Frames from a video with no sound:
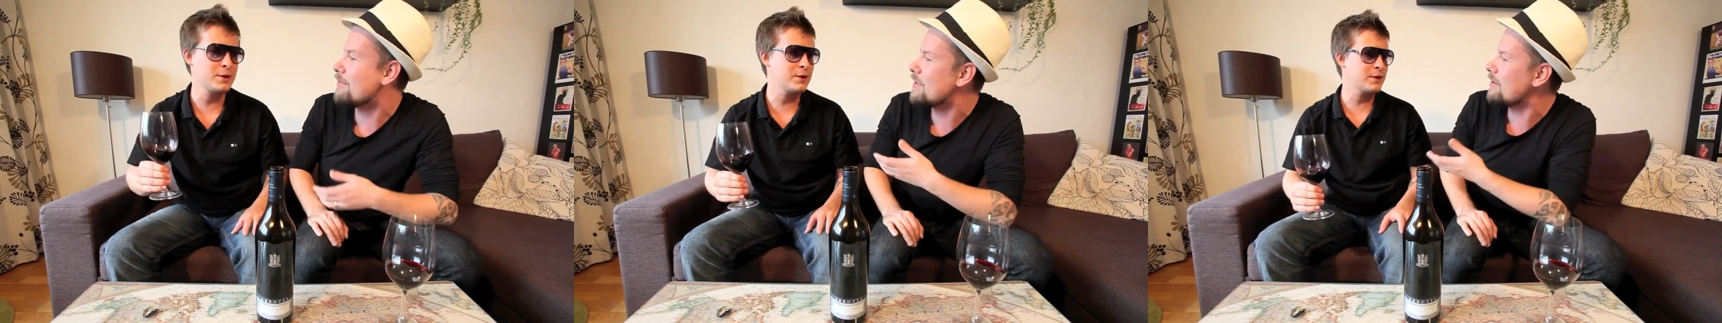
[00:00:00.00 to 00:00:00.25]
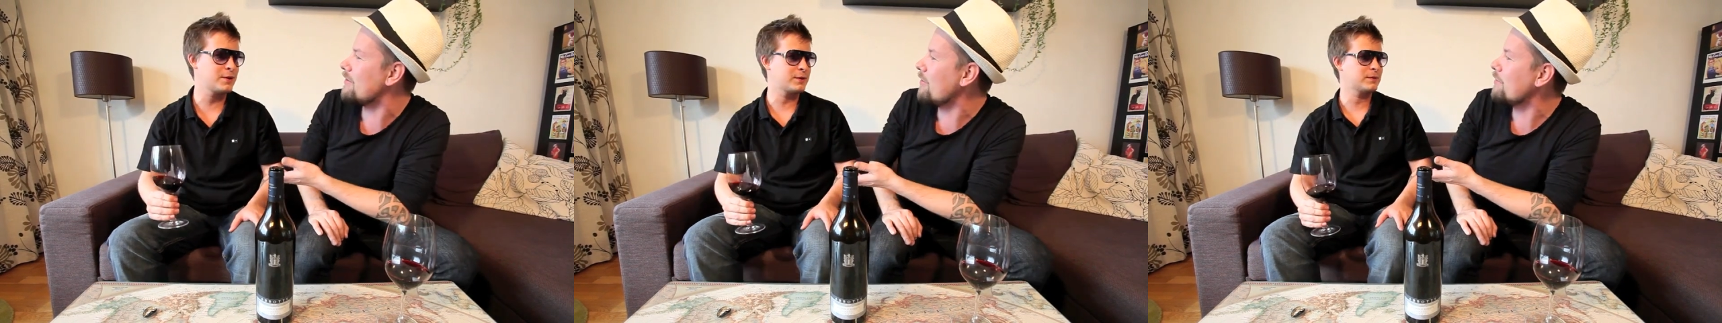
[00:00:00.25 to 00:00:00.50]
Speaker 1: I no, mean,
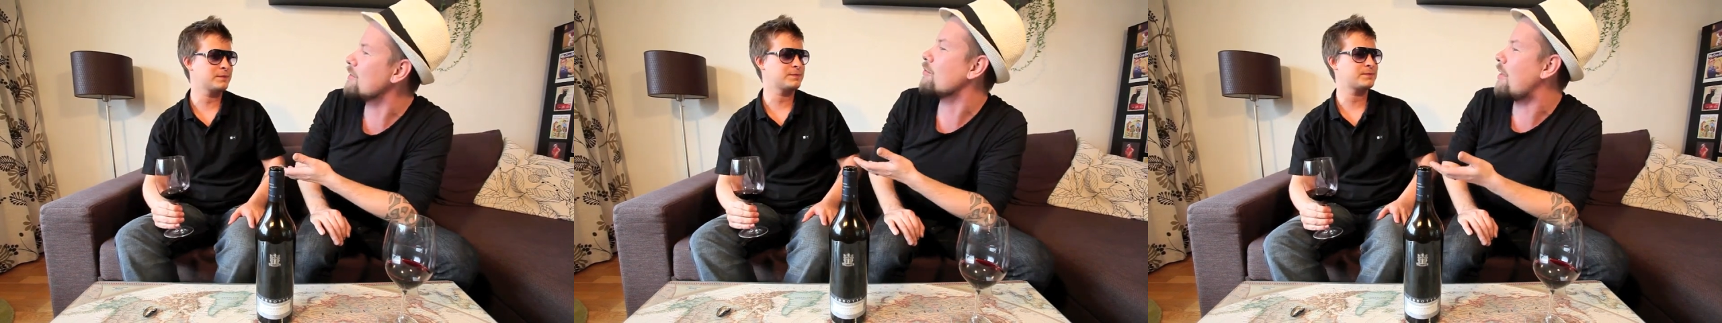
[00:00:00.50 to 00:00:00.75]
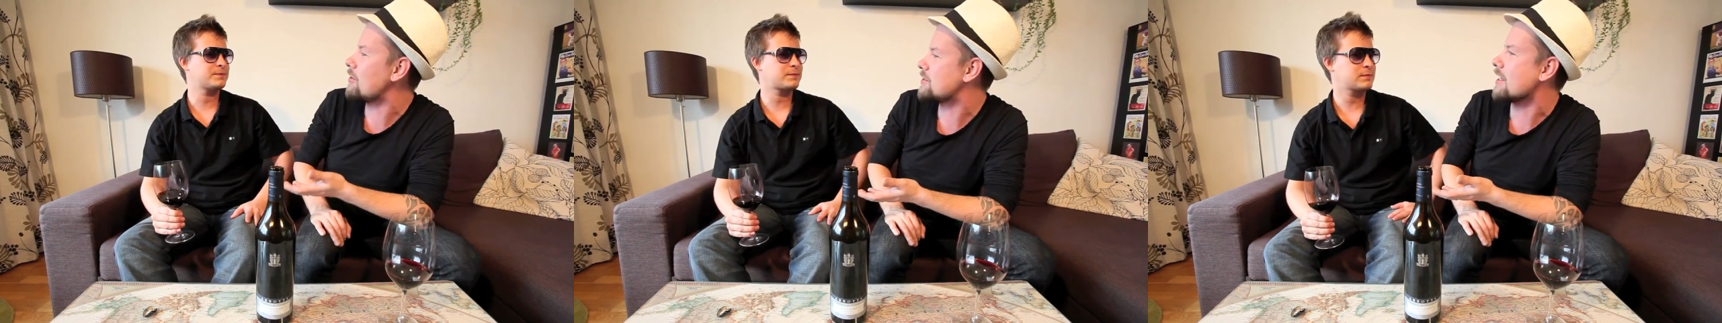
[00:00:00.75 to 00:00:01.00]
no, no. you've been to
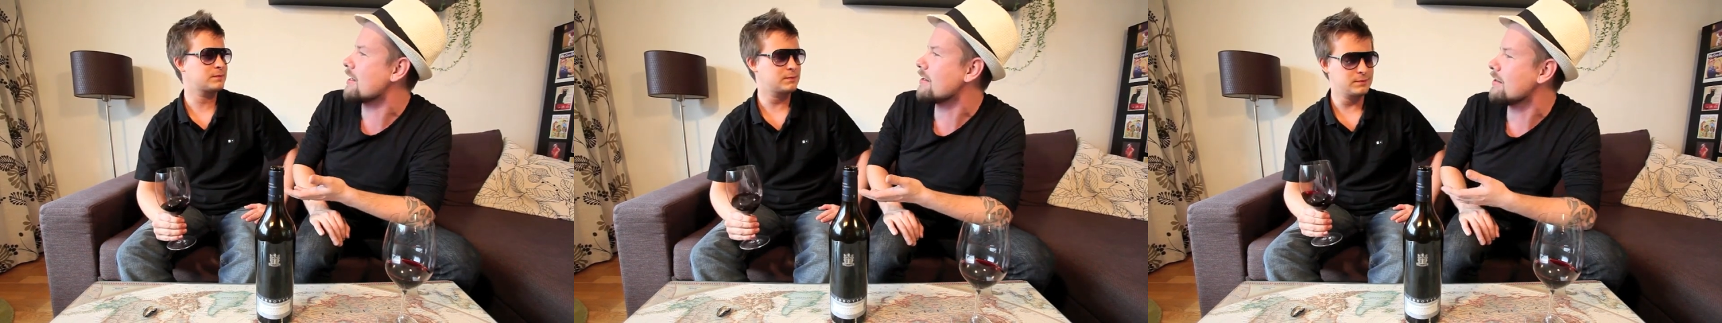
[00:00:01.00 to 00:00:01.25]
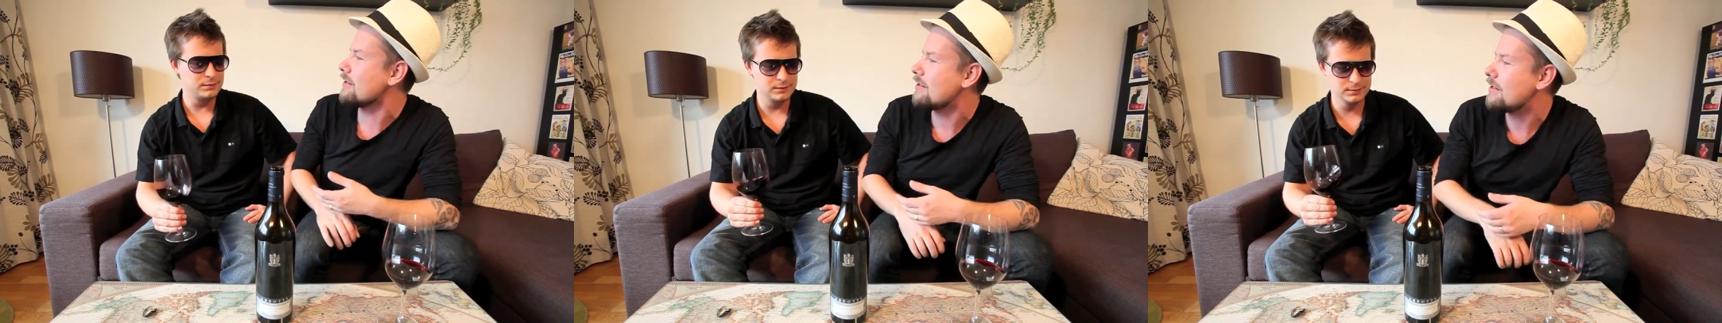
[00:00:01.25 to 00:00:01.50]

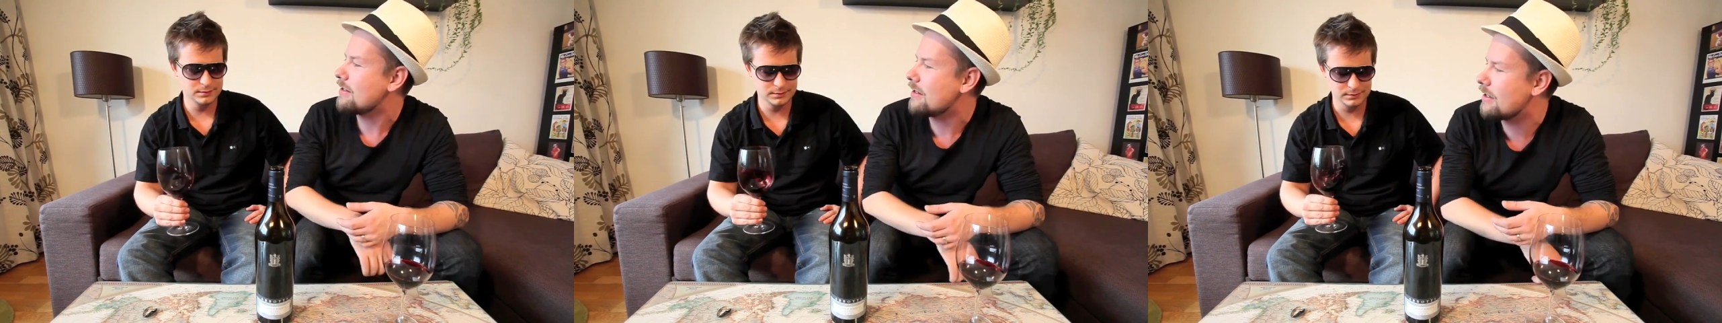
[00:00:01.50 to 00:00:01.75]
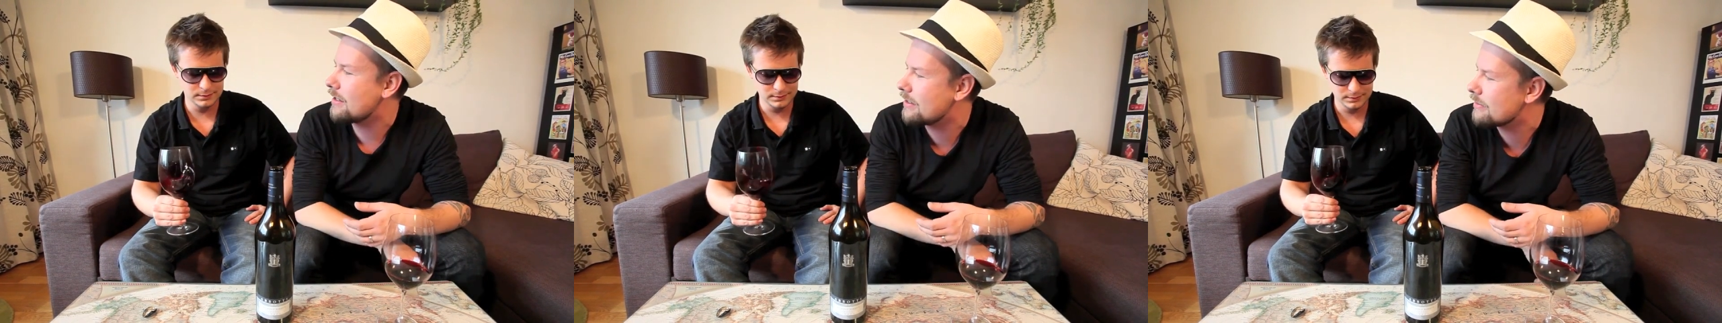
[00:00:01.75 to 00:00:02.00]
Marseille, mm
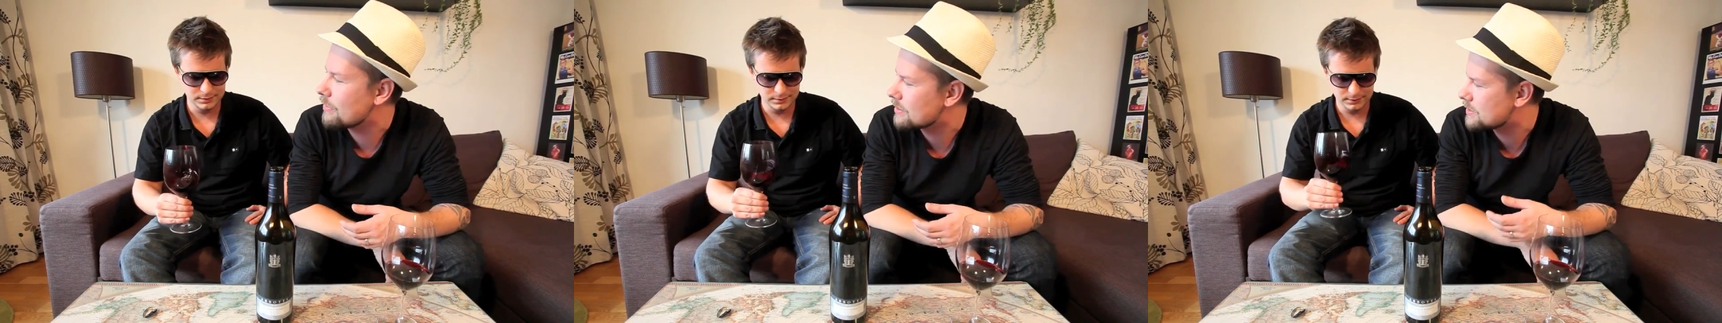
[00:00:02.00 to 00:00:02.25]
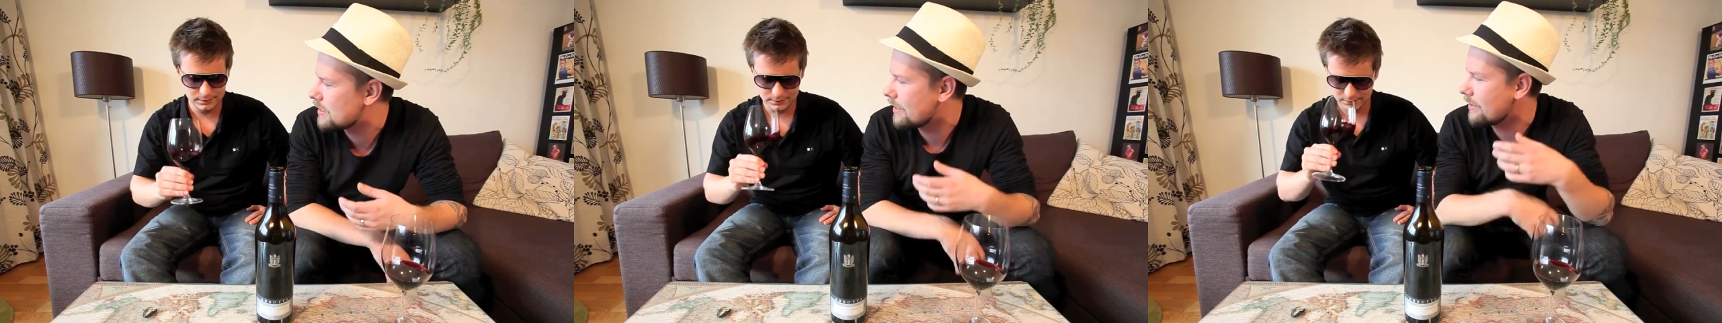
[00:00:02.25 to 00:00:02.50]
-hmm. and in
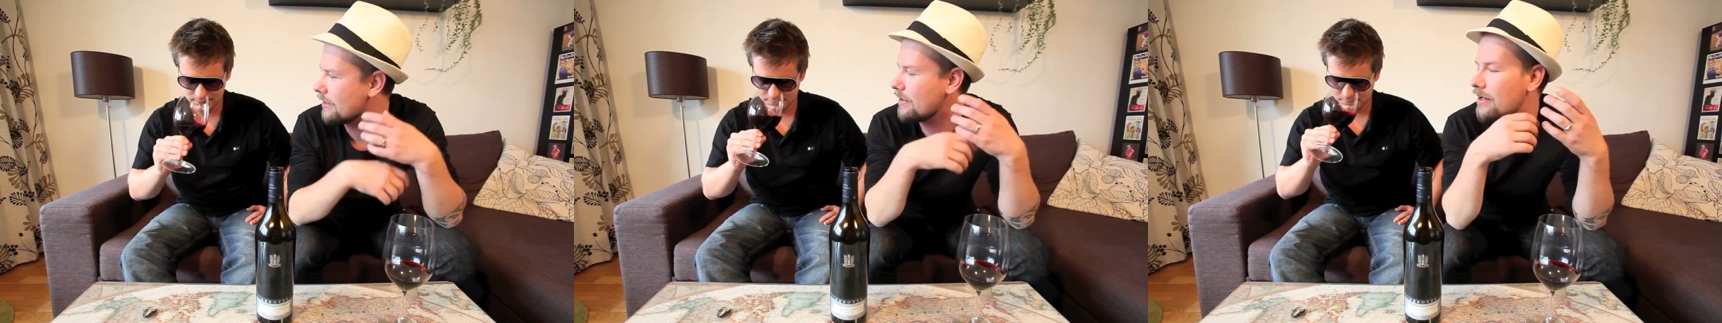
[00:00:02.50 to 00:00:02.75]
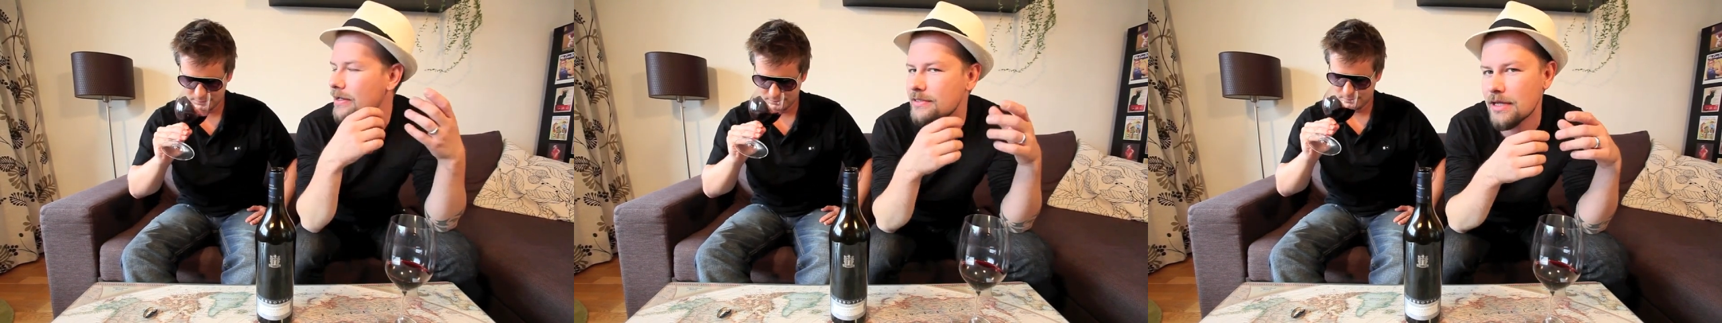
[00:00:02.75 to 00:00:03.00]
Marseille
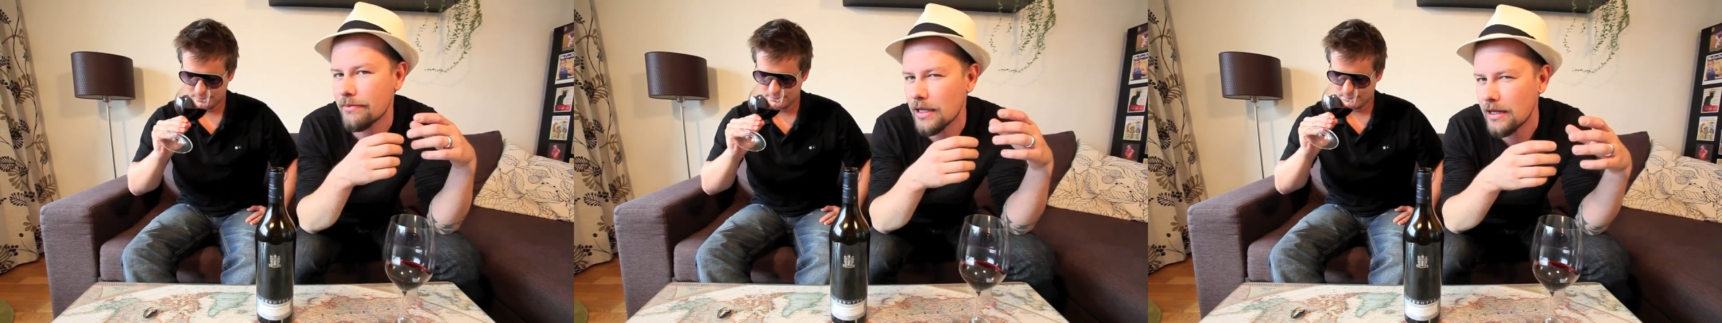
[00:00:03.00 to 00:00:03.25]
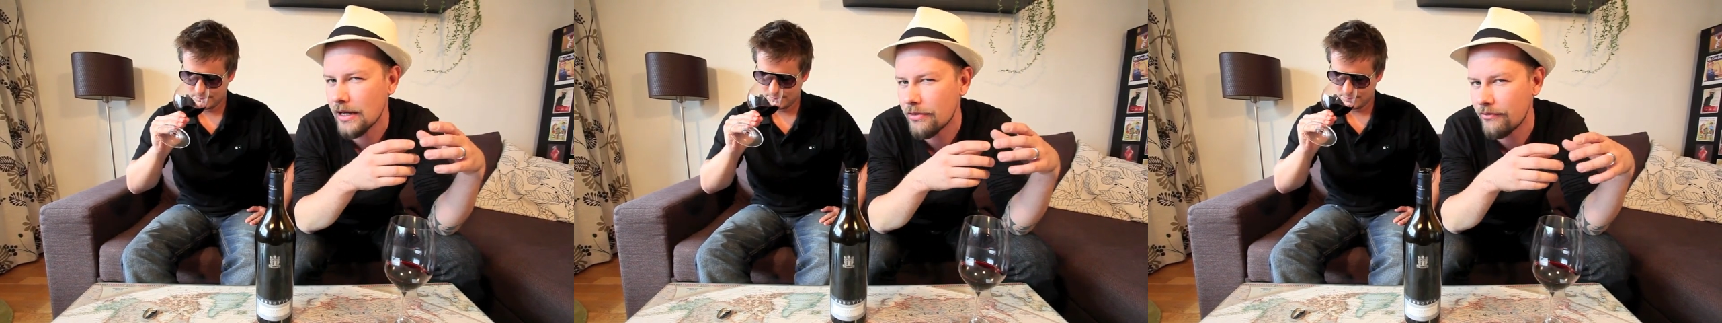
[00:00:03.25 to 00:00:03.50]
uh, it's something like